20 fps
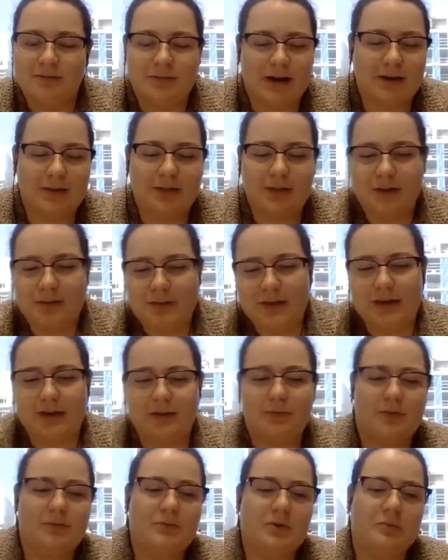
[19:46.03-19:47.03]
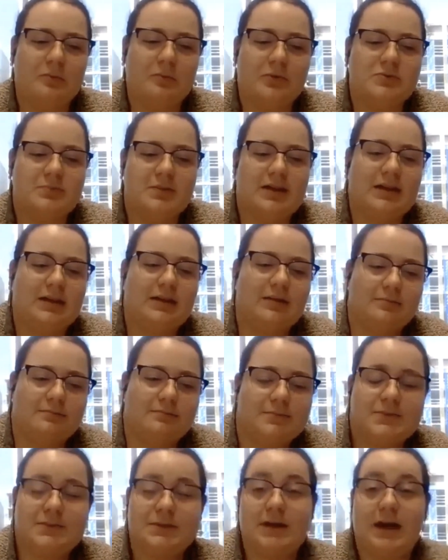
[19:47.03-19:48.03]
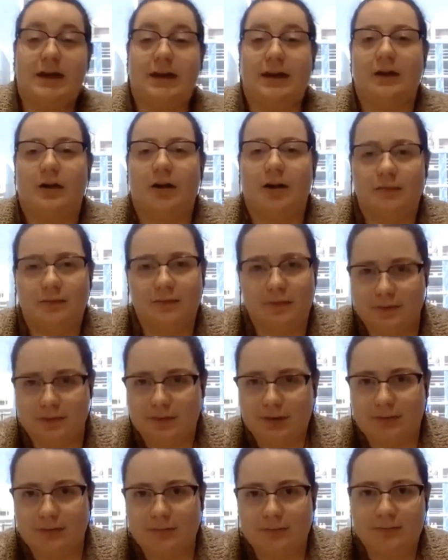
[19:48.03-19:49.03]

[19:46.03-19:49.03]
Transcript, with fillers: I thought that it would almost be slacking off and